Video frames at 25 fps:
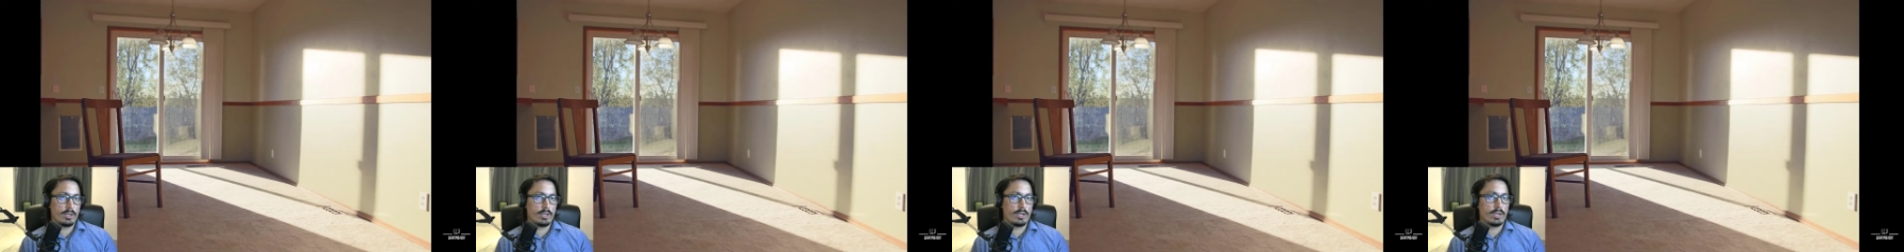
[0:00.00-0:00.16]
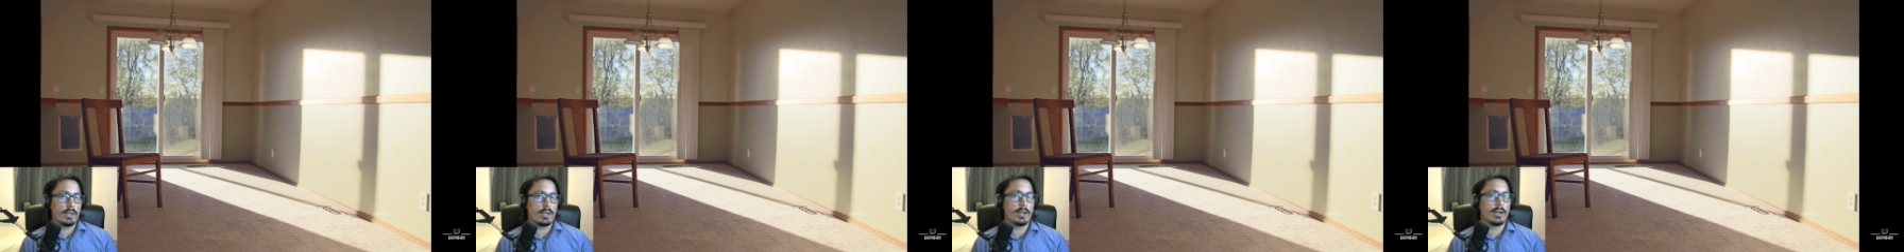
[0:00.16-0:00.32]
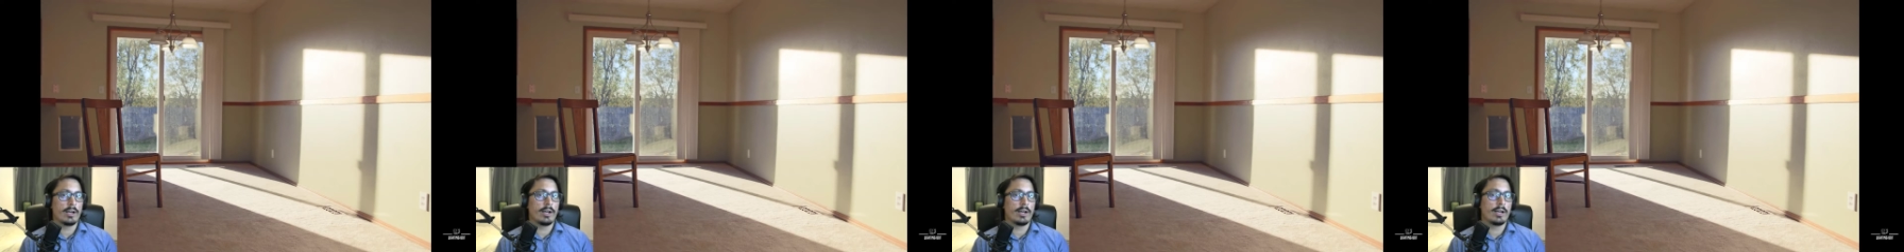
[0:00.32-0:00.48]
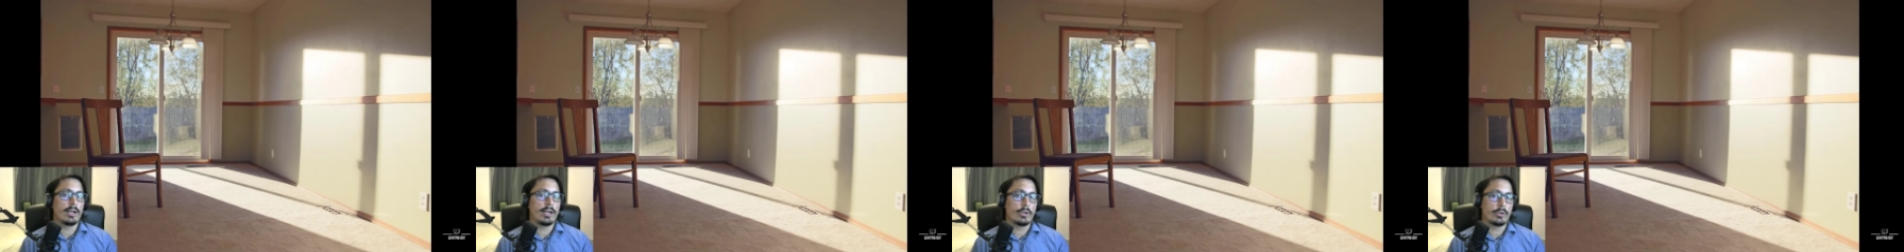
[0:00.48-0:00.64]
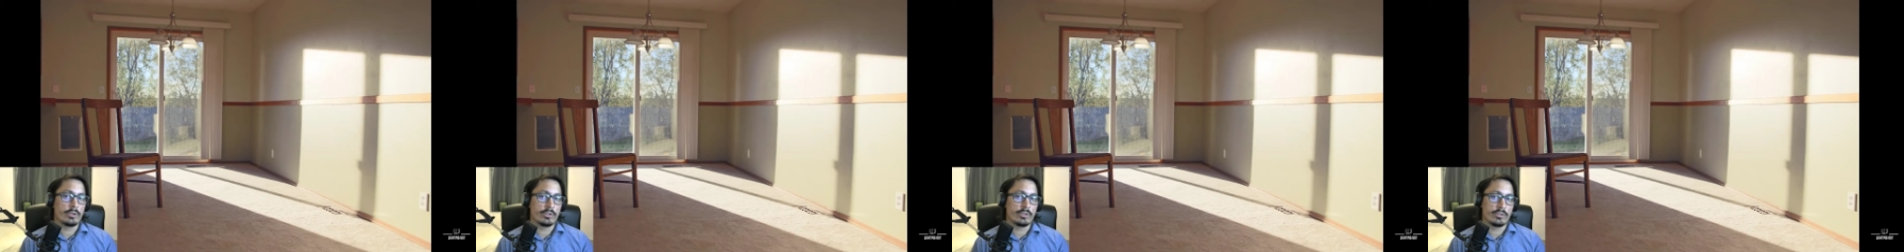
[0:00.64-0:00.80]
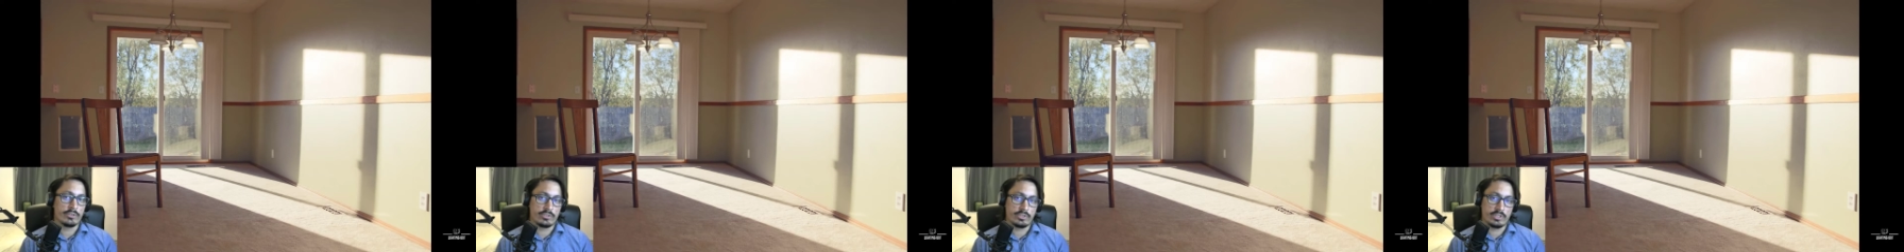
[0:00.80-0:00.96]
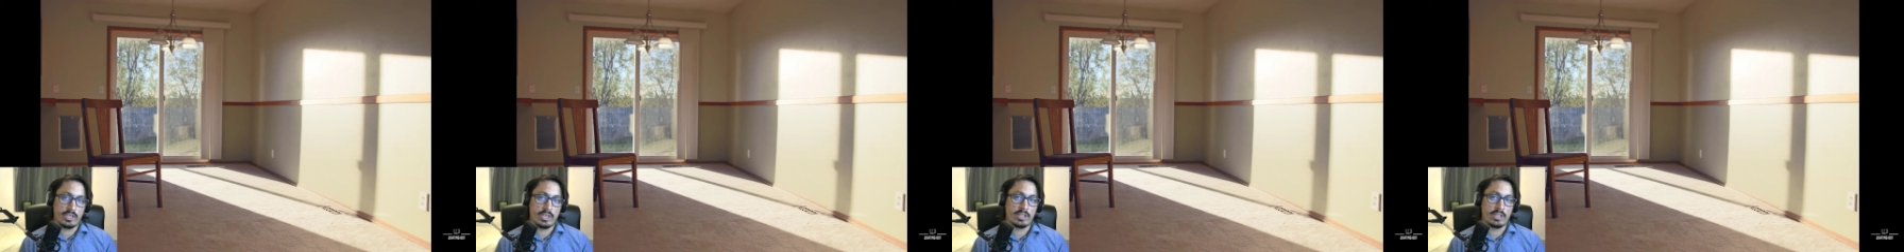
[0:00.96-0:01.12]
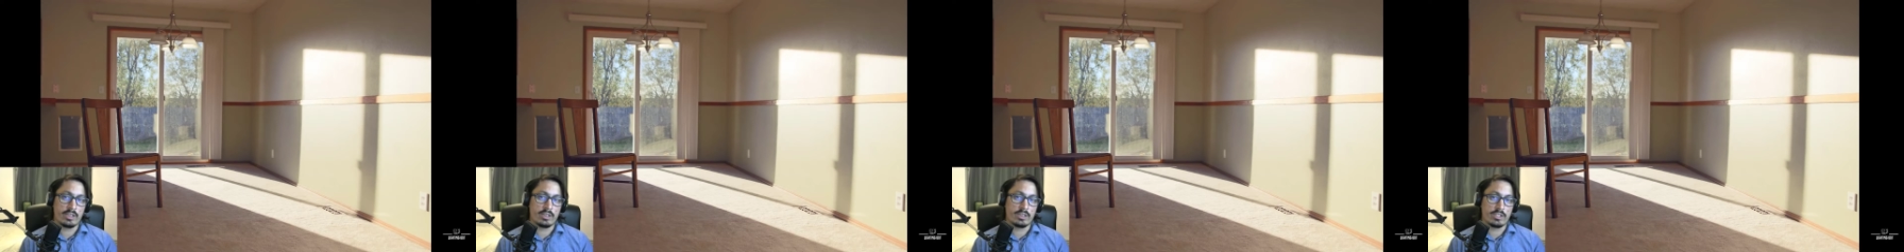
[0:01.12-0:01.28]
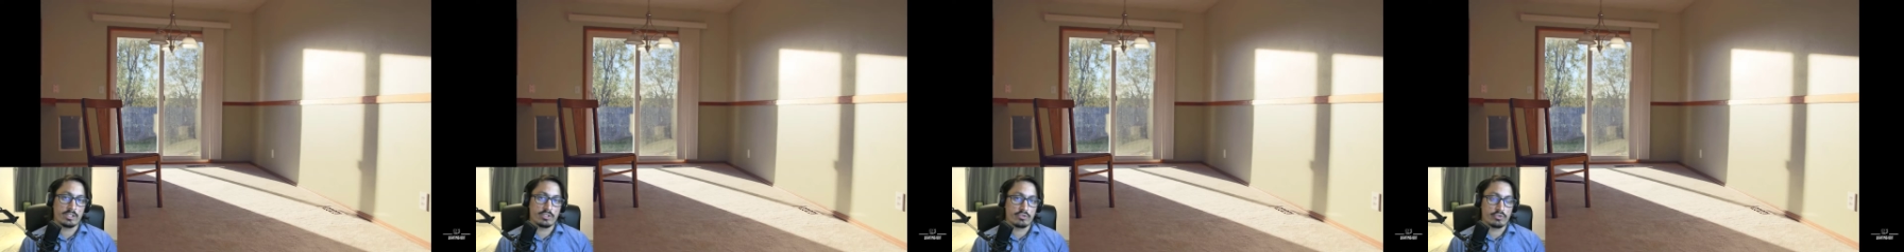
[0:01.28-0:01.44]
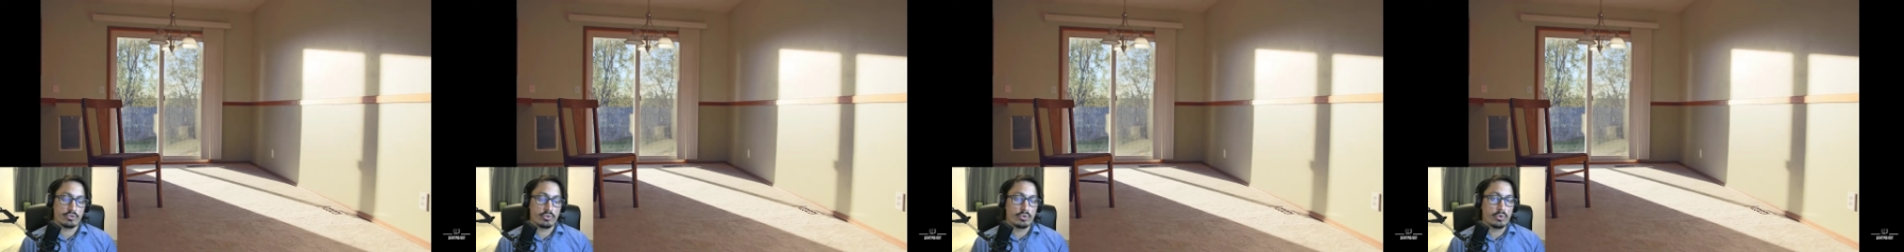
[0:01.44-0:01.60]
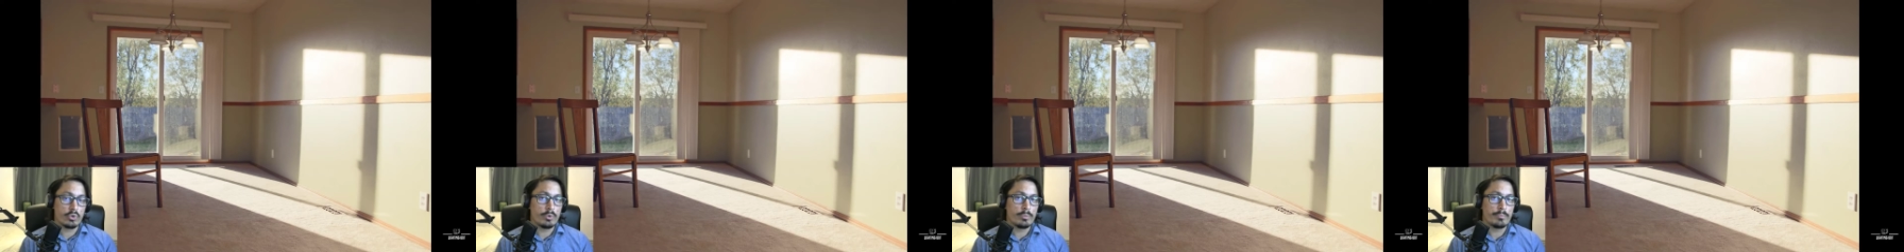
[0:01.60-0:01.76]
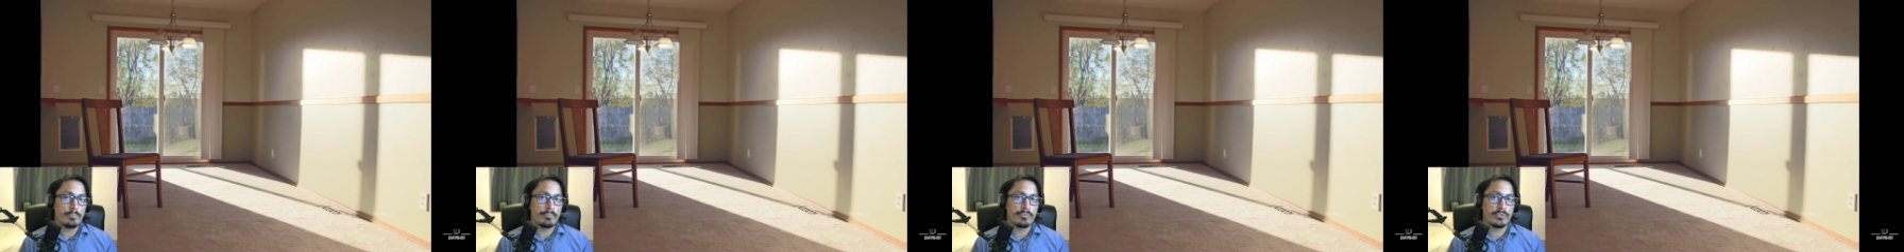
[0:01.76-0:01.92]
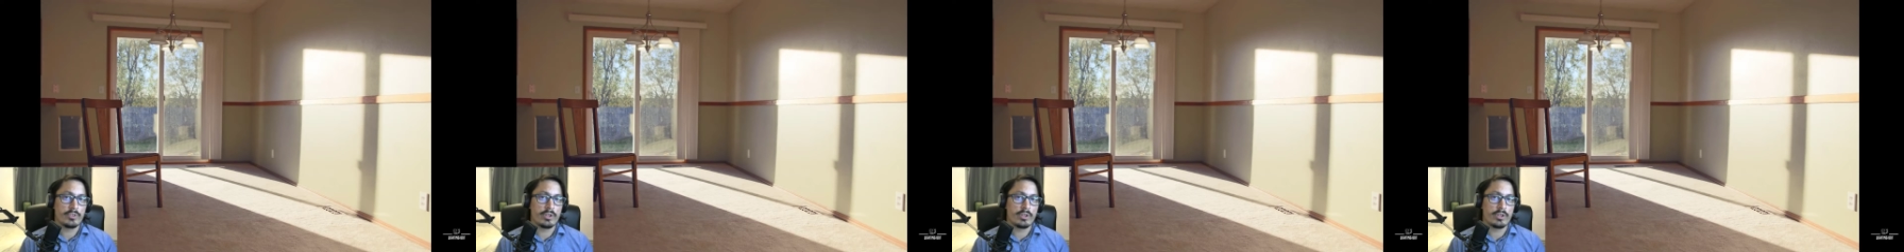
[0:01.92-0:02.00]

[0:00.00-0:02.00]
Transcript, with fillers: Uh, you can see in this room